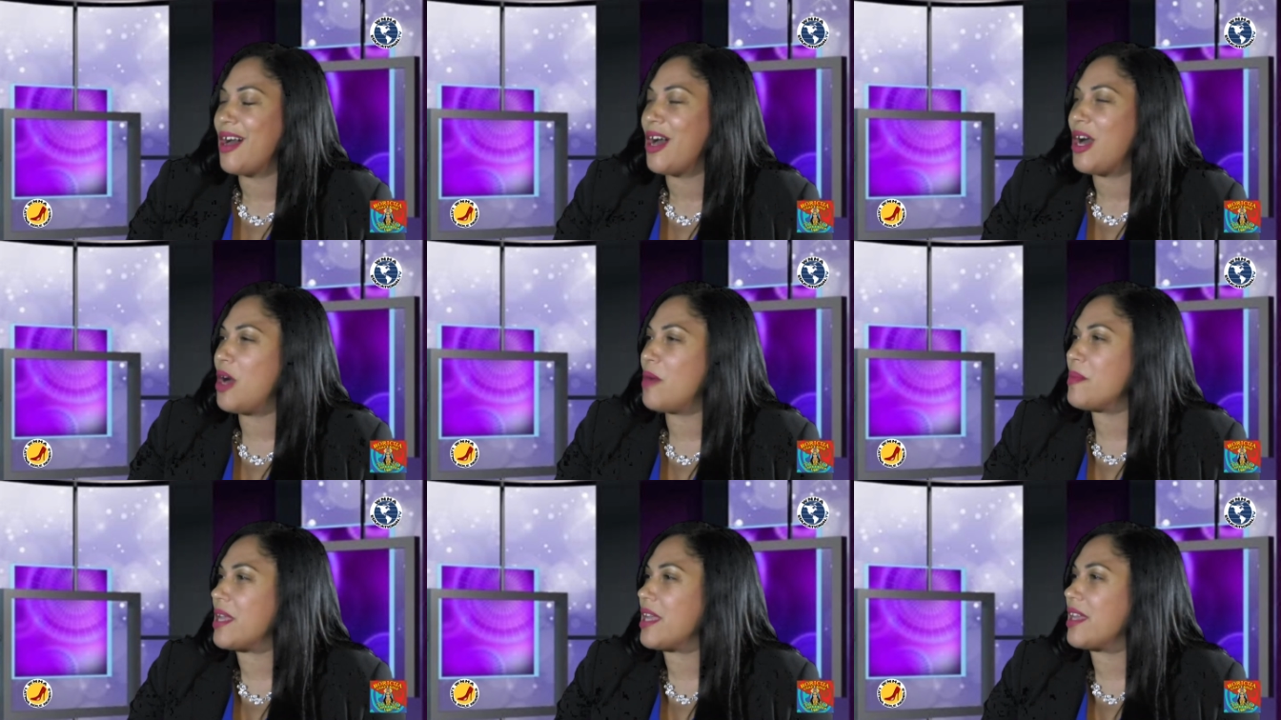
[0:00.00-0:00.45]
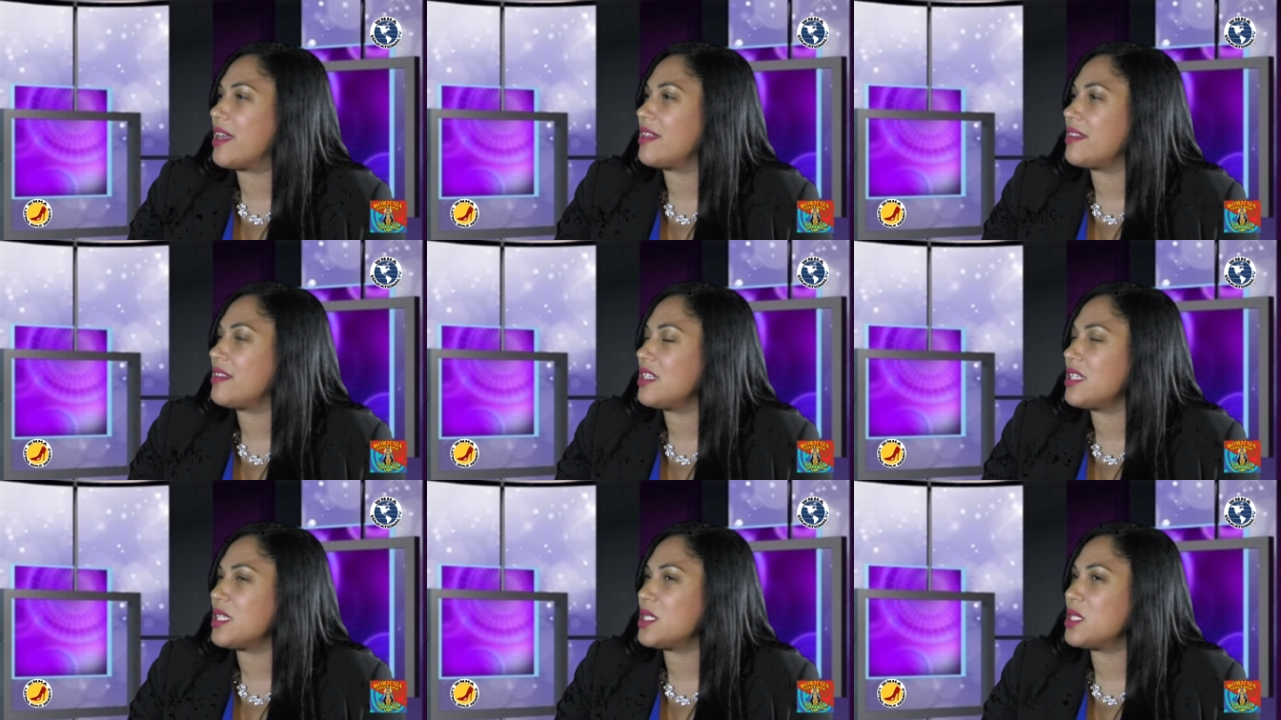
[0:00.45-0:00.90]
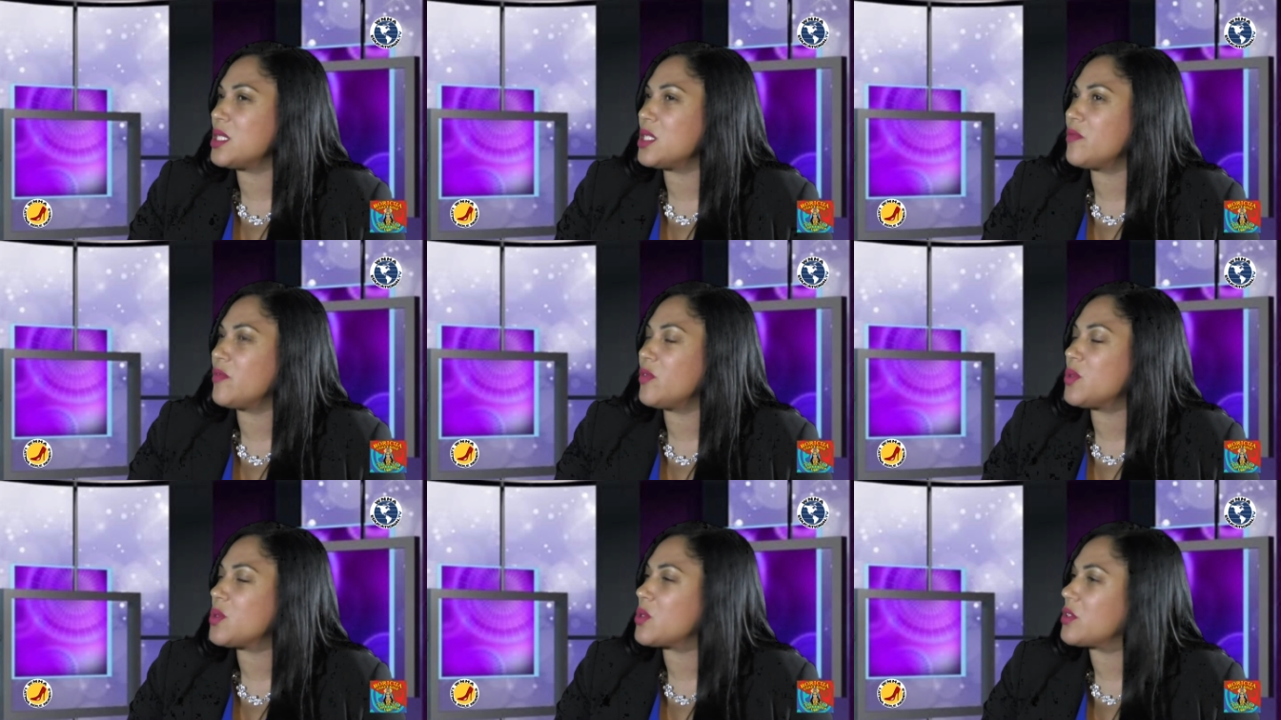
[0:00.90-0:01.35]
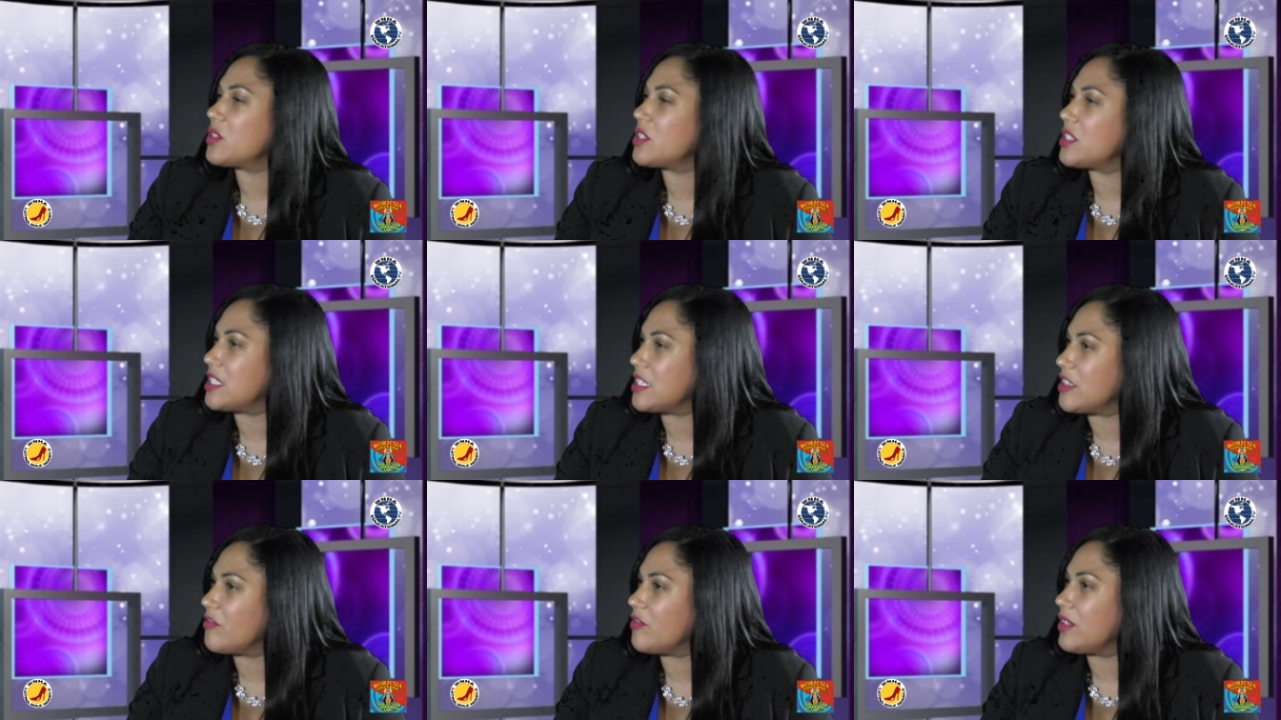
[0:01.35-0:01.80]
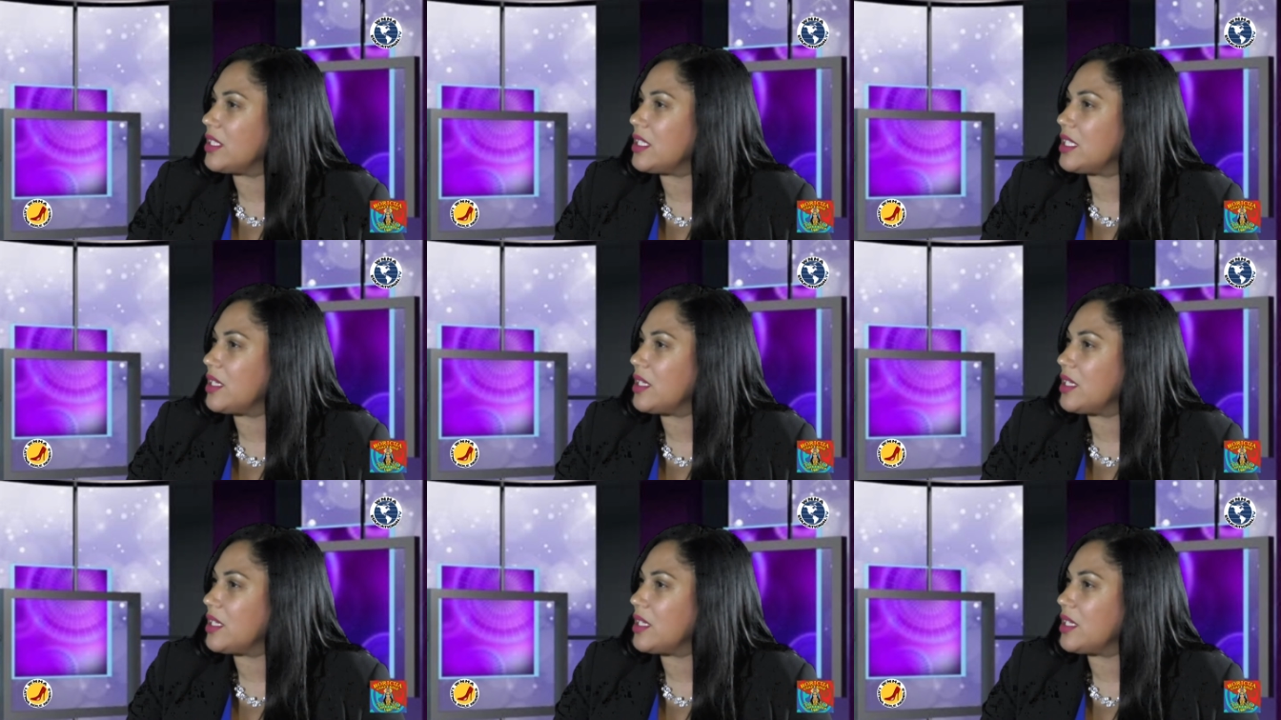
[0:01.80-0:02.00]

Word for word: Um, and I think interviews are different